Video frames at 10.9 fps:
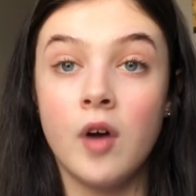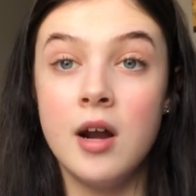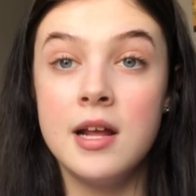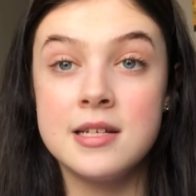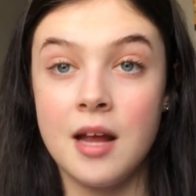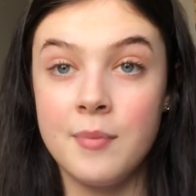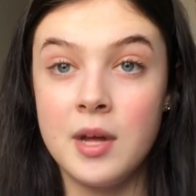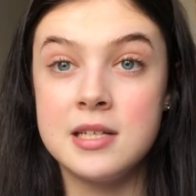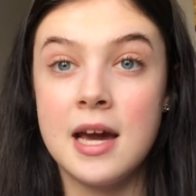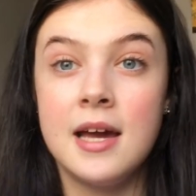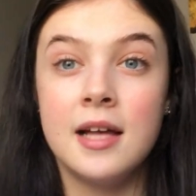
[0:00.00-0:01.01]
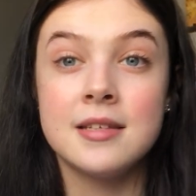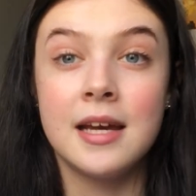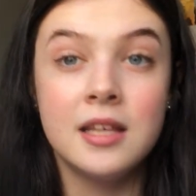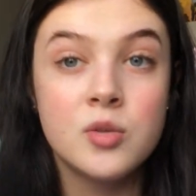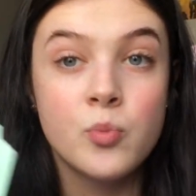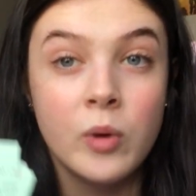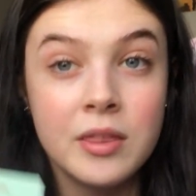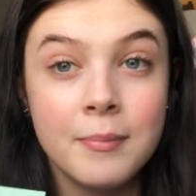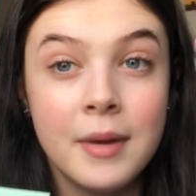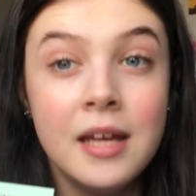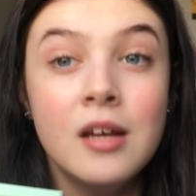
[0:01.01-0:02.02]
got an exam that day, I'll take these with
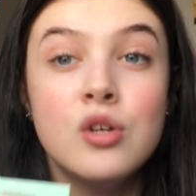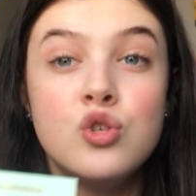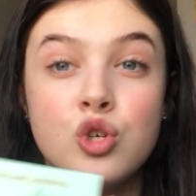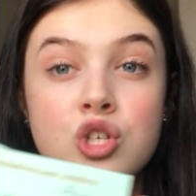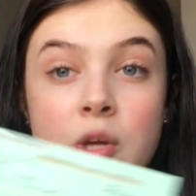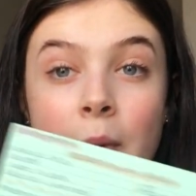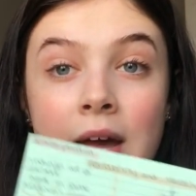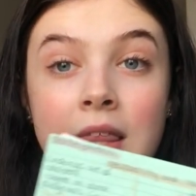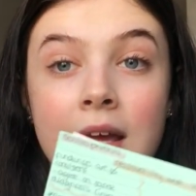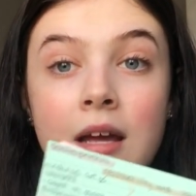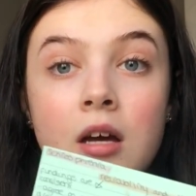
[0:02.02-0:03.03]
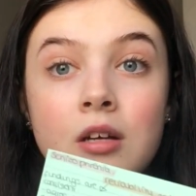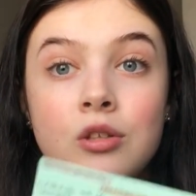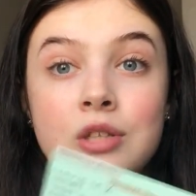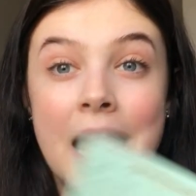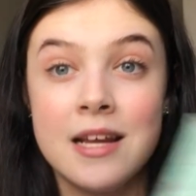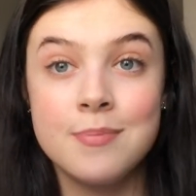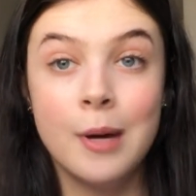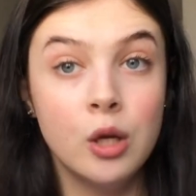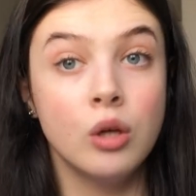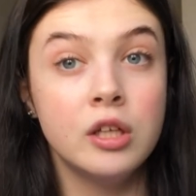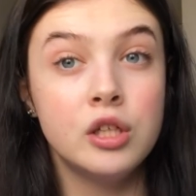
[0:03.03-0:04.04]
me just so I can like test my
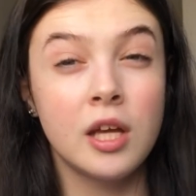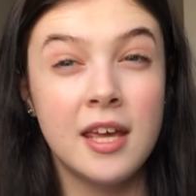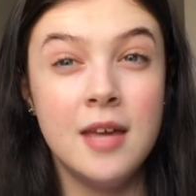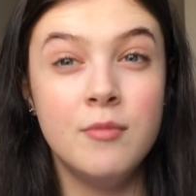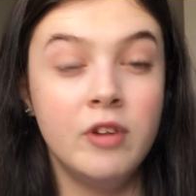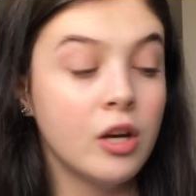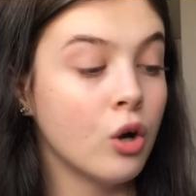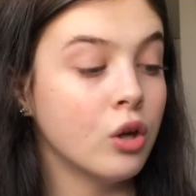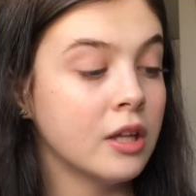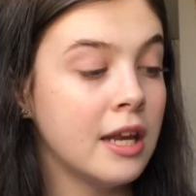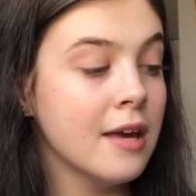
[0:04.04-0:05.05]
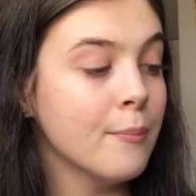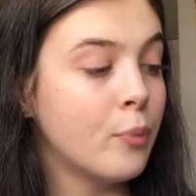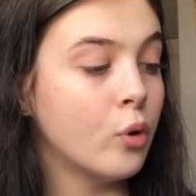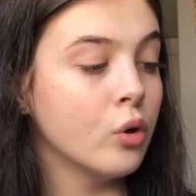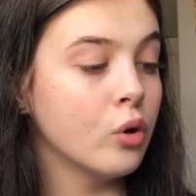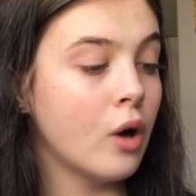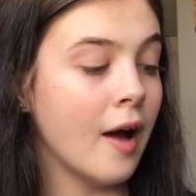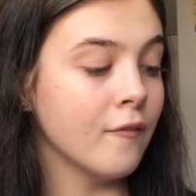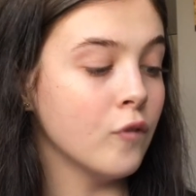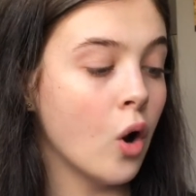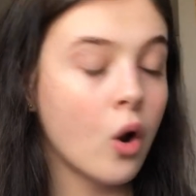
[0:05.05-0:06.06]
knowledge, like keep recalling it, but I've
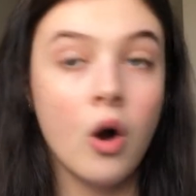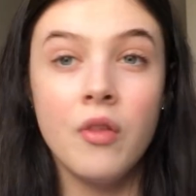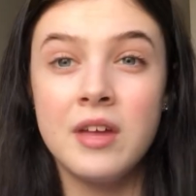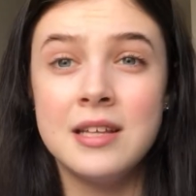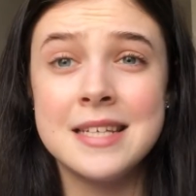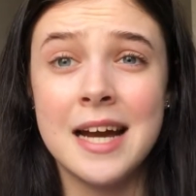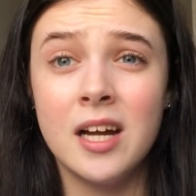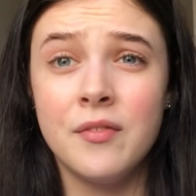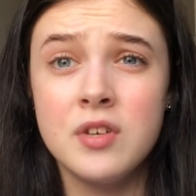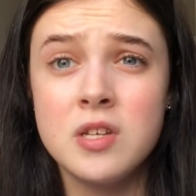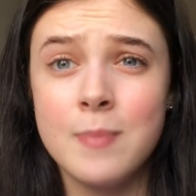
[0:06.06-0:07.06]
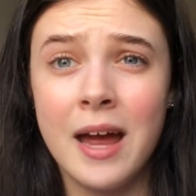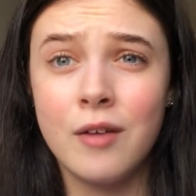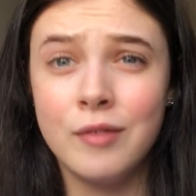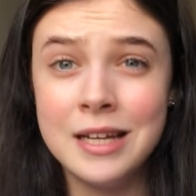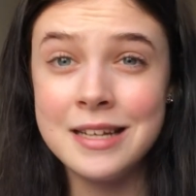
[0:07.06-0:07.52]
not got the entire of the spec written